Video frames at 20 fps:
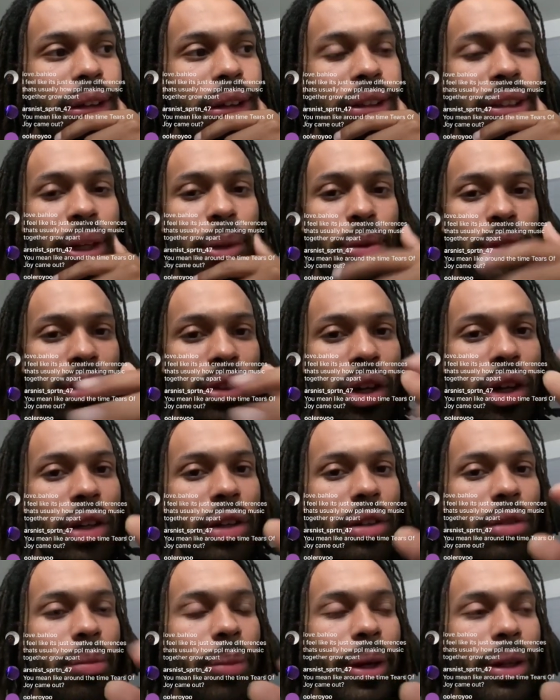because they was
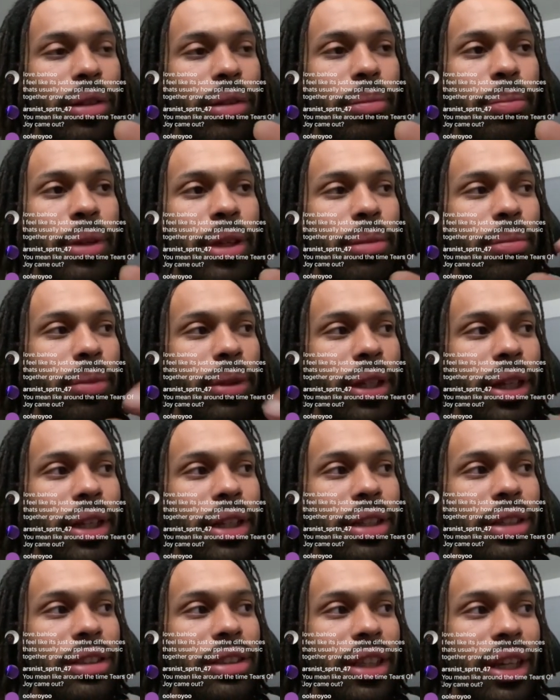talking about the beat, but
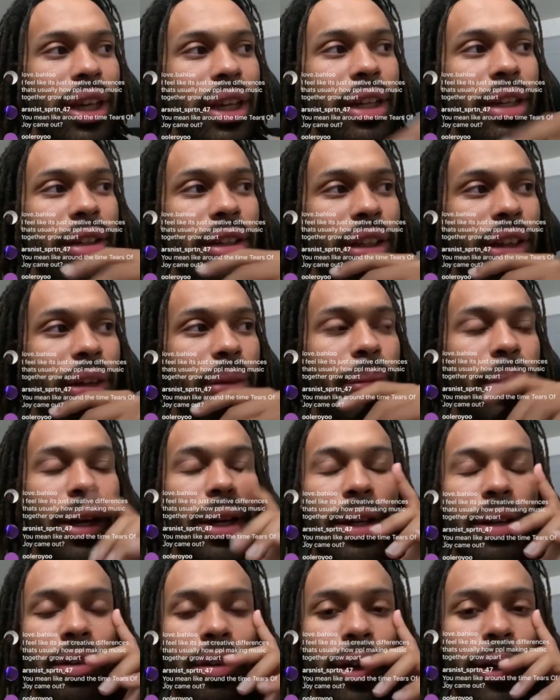they didn't say anything
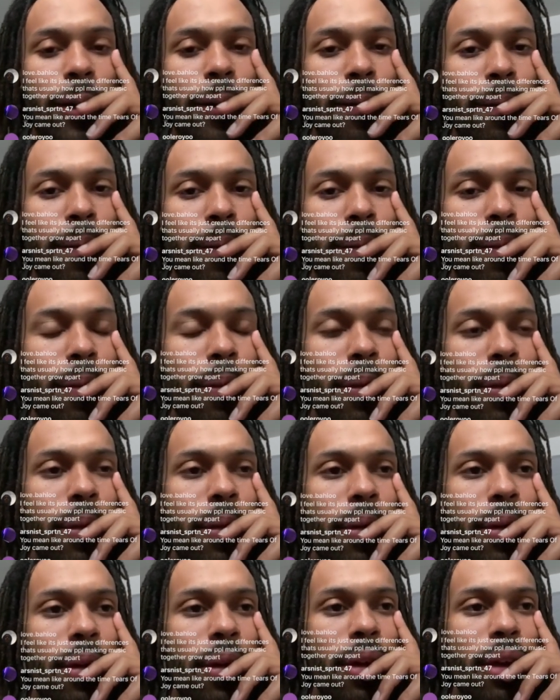about it, right?
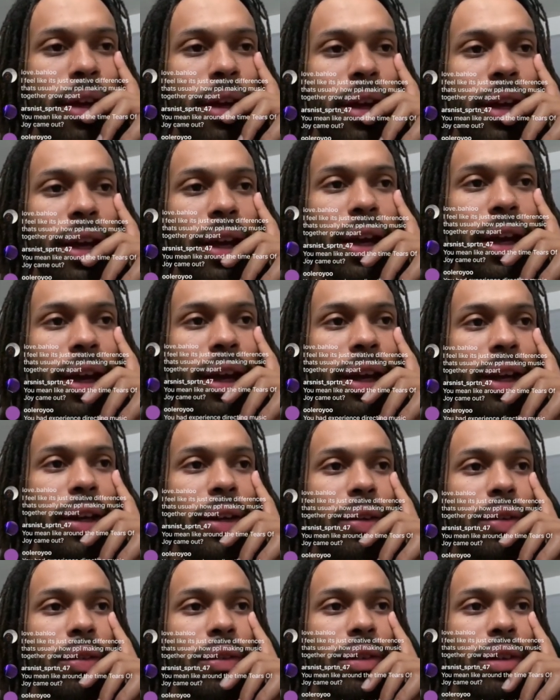
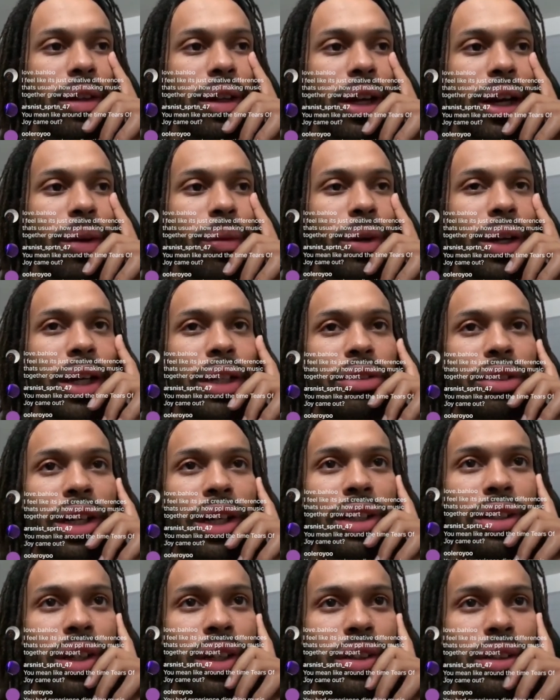And when I
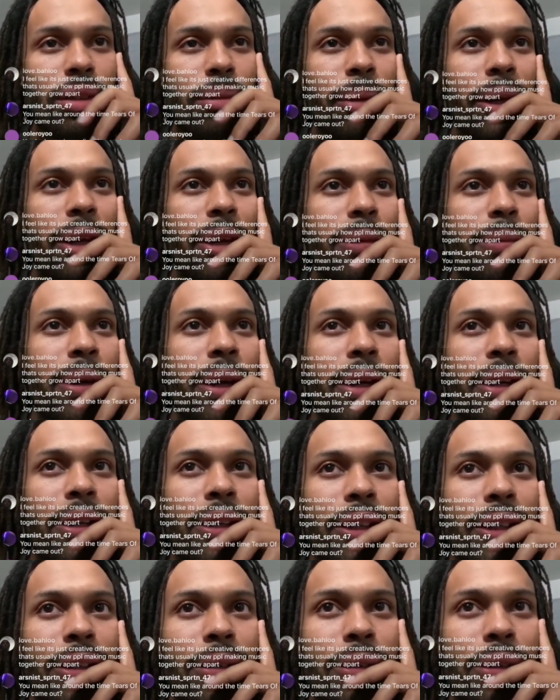tried to talk to Mike about
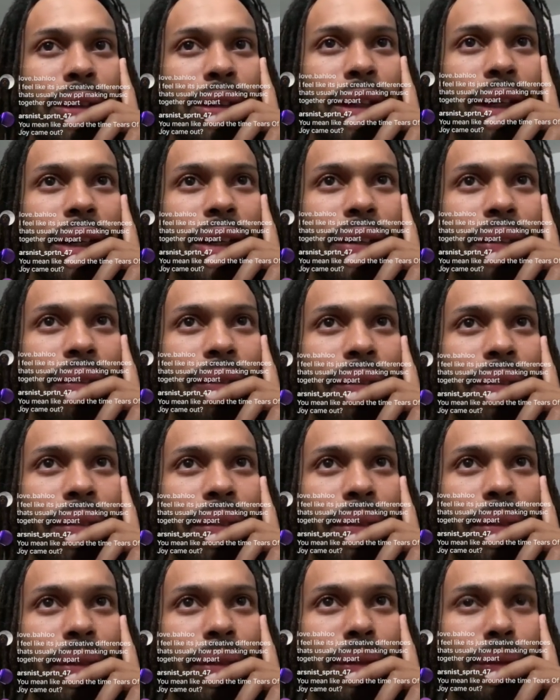it, he was like
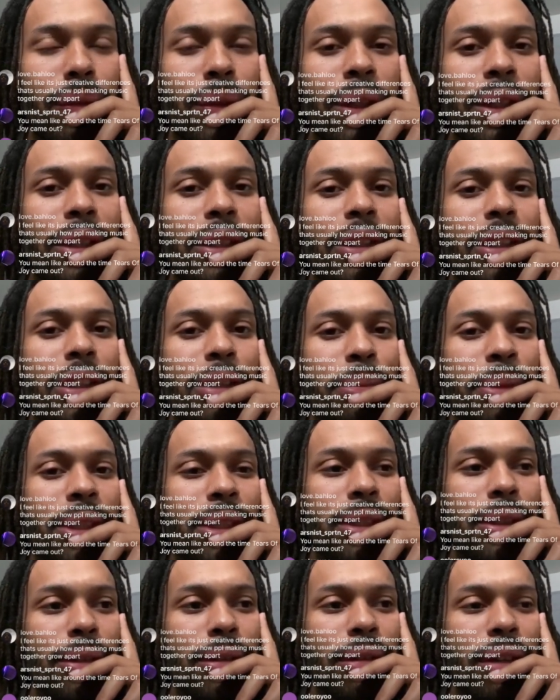really
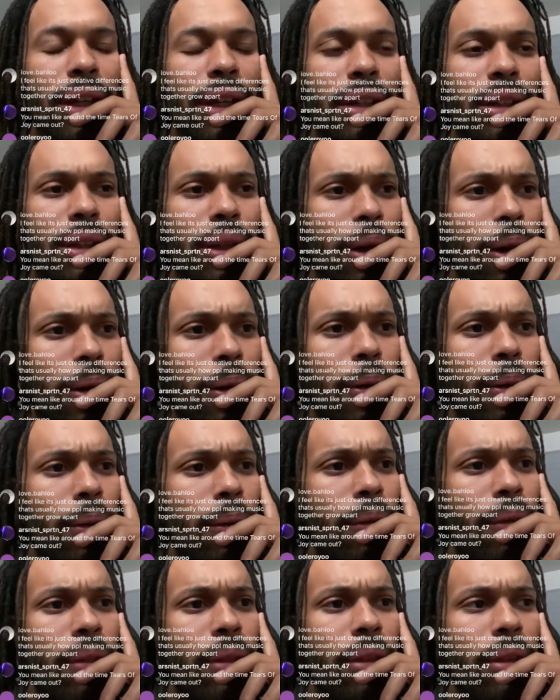dismissive. Like,
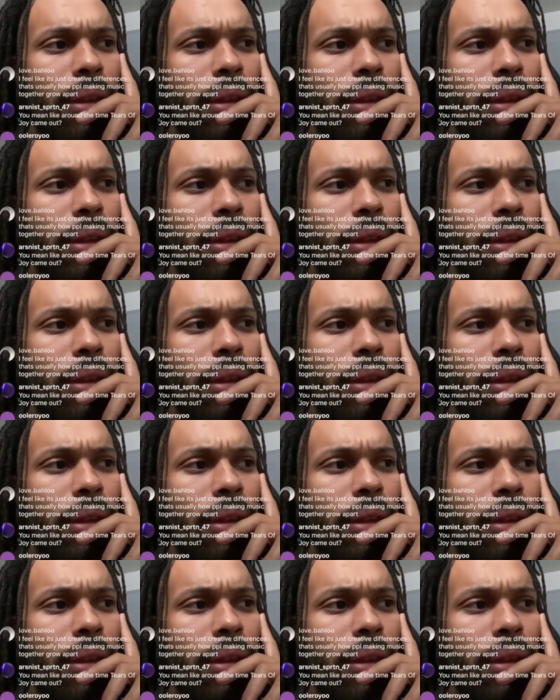yo,